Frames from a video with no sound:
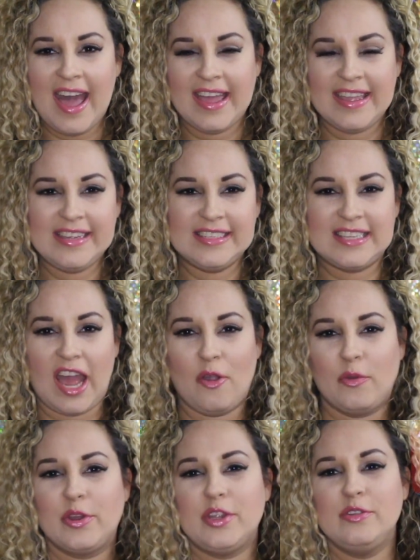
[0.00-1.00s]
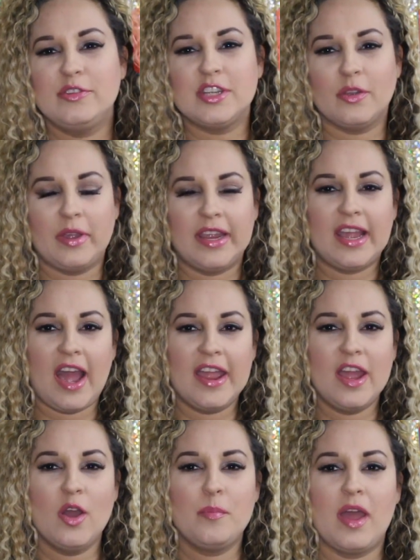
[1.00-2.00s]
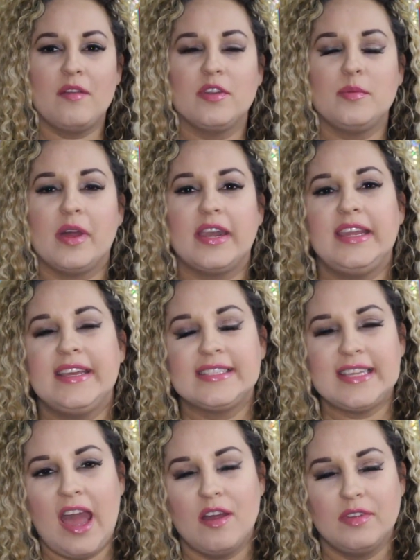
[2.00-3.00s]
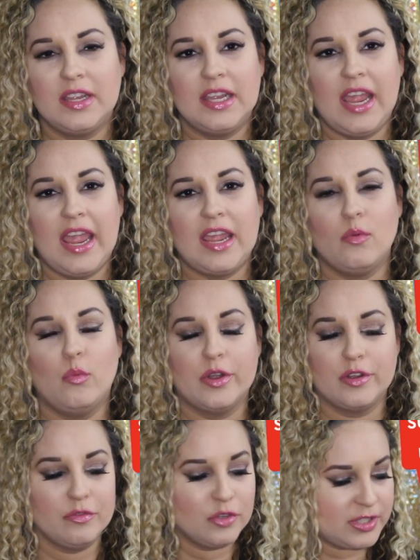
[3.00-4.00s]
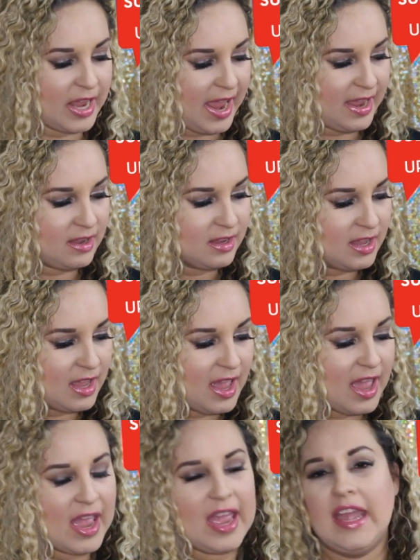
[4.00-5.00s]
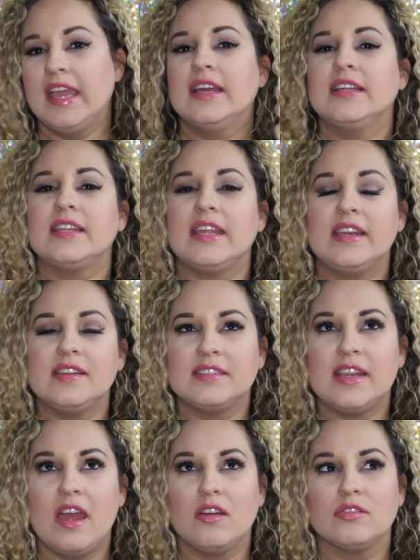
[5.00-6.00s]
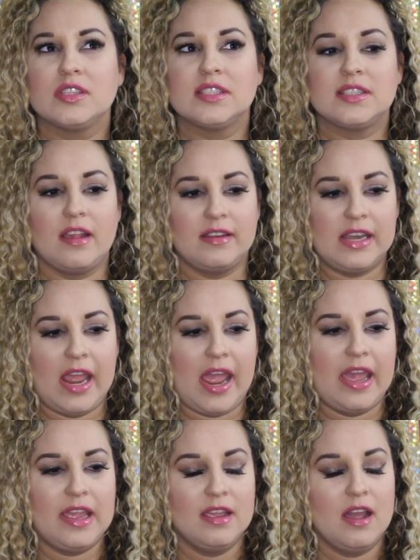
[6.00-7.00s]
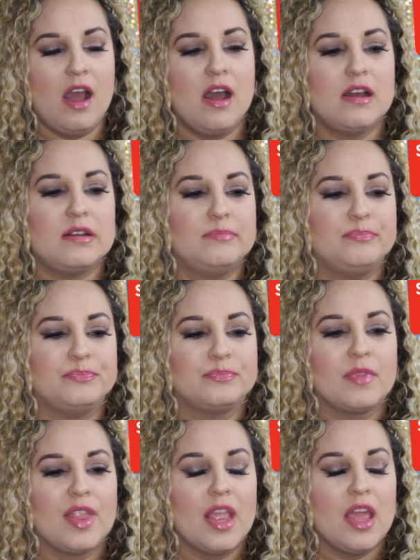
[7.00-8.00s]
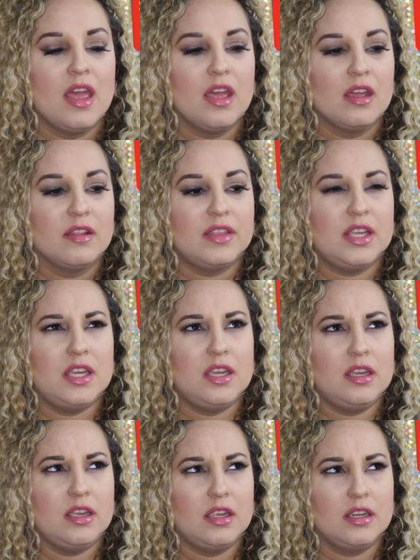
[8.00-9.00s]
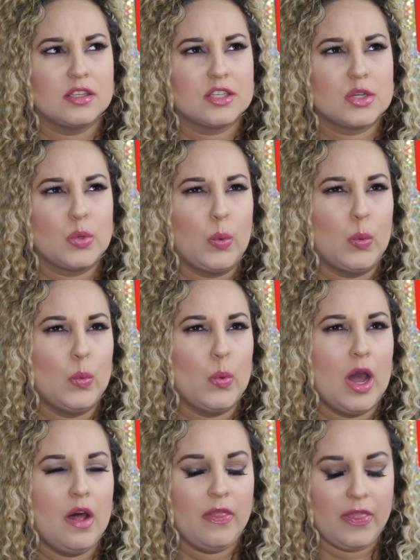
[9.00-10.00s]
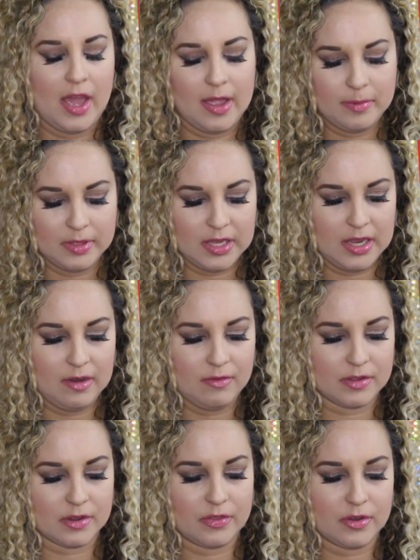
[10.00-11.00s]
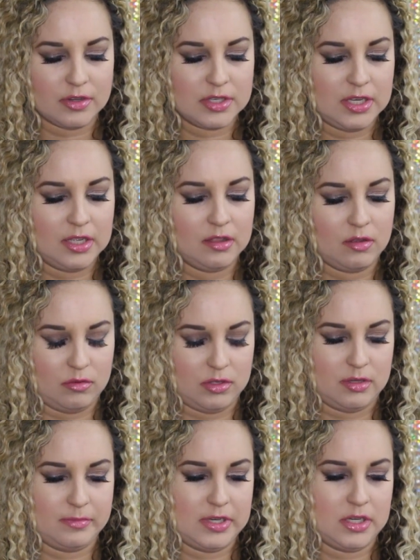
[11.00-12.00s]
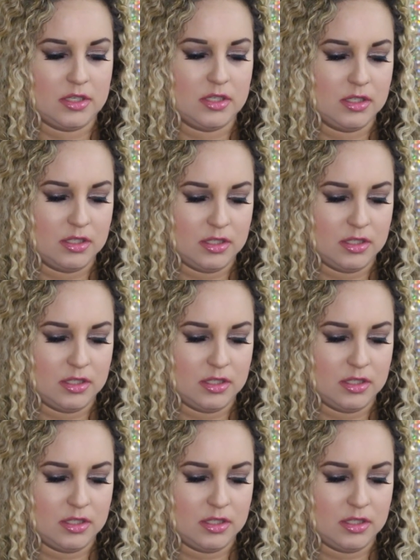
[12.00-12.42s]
guys, how are you doing? I hope everybody is having a wonderful day. And it is now Sunday, the 12th, I believe, or the 13th. Hold on a minute.